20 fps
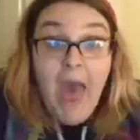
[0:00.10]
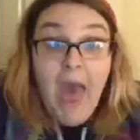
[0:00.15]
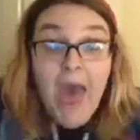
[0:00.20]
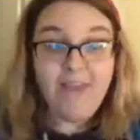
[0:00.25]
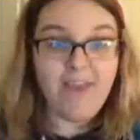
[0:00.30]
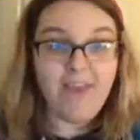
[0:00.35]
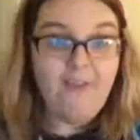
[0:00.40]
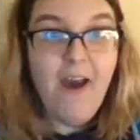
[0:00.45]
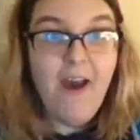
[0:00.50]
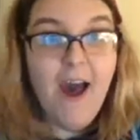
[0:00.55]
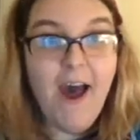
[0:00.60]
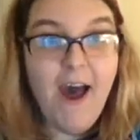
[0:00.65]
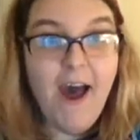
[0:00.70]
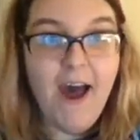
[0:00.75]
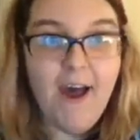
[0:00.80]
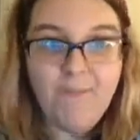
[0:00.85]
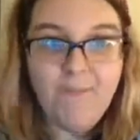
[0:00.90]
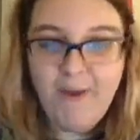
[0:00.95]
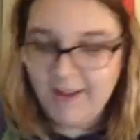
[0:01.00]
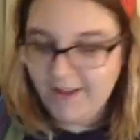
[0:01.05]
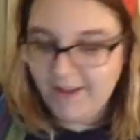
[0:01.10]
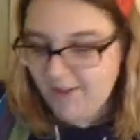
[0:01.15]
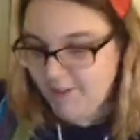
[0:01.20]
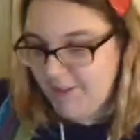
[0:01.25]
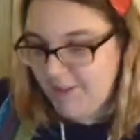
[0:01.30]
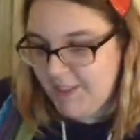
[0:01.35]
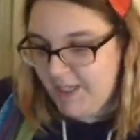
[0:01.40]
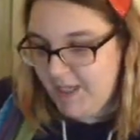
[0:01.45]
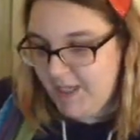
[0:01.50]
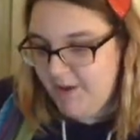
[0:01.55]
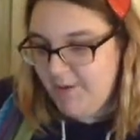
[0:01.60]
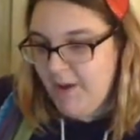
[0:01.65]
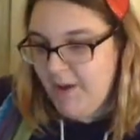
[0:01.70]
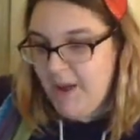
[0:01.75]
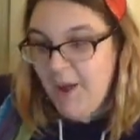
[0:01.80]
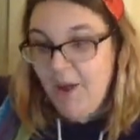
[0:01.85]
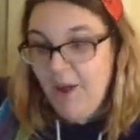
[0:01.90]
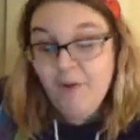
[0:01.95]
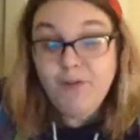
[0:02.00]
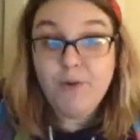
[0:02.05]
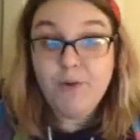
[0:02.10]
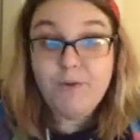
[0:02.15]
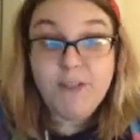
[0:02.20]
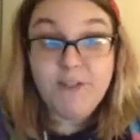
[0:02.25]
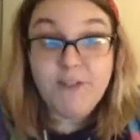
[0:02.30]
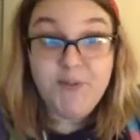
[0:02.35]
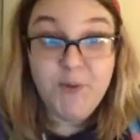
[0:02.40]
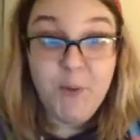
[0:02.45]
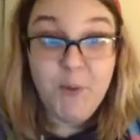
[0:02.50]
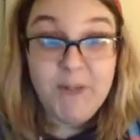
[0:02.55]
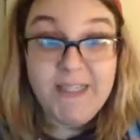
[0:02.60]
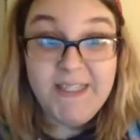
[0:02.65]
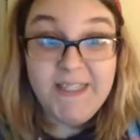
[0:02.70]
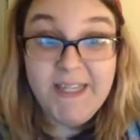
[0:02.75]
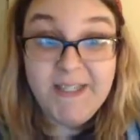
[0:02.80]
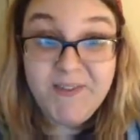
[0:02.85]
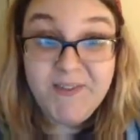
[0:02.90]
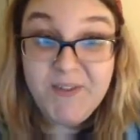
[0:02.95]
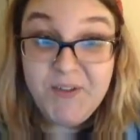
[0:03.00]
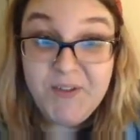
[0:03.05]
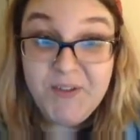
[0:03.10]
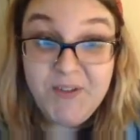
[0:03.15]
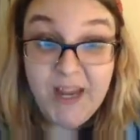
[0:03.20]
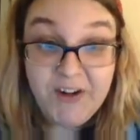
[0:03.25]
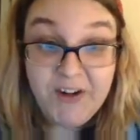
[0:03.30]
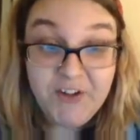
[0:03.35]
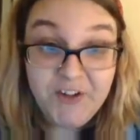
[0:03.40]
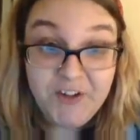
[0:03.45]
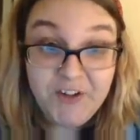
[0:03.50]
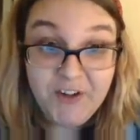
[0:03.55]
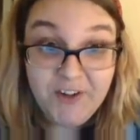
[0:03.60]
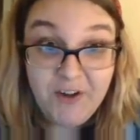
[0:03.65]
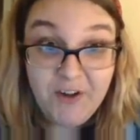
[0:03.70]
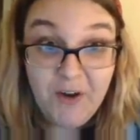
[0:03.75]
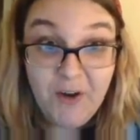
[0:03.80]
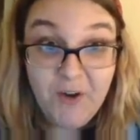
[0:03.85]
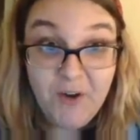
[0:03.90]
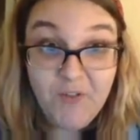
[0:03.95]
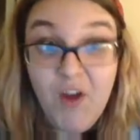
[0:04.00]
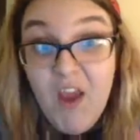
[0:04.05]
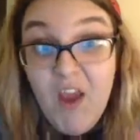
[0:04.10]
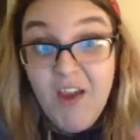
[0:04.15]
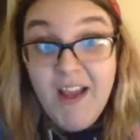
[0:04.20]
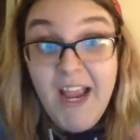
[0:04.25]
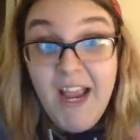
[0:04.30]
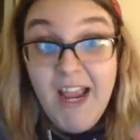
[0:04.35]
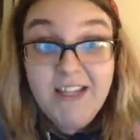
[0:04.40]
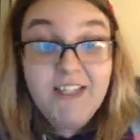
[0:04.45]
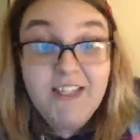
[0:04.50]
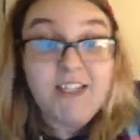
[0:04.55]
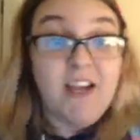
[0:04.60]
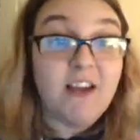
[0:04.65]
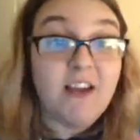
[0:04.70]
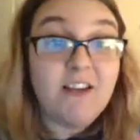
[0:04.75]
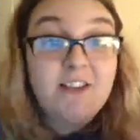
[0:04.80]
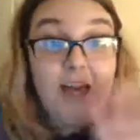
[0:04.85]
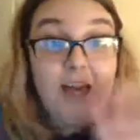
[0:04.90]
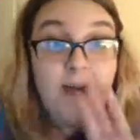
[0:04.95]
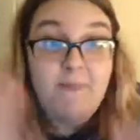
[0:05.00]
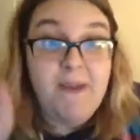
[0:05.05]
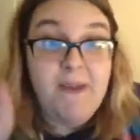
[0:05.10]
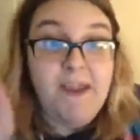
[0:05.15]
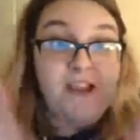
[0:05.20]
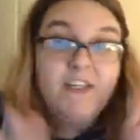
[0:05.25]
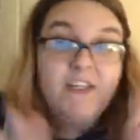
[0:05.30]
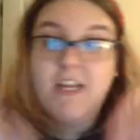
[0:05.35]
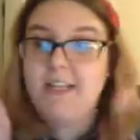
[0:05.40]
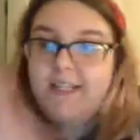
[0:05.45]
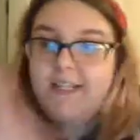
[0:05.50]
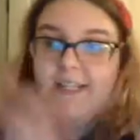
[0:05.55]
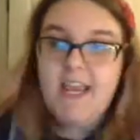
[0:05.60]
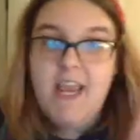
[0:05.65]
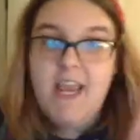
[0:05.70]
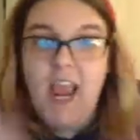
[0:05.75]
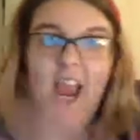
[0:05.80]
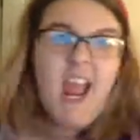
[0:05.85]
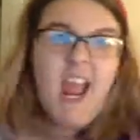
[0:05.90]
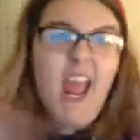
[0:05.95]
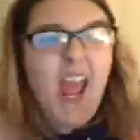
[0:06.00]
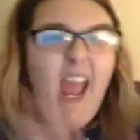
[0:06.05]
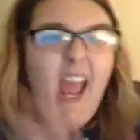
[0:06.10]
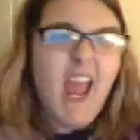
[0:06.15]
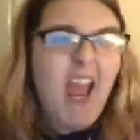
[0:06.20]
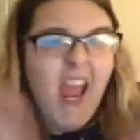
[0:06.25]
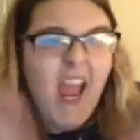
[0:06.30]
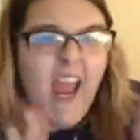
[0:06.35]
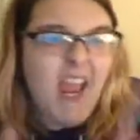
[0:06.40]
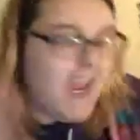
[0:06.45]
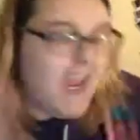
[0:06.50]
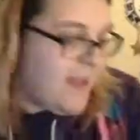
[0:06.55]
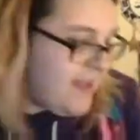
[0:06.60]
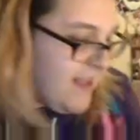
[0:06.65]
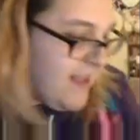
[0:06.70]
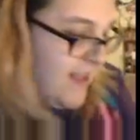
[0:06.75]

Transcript: Aloha and welcome to the resources section of Katie Does Her PGCE.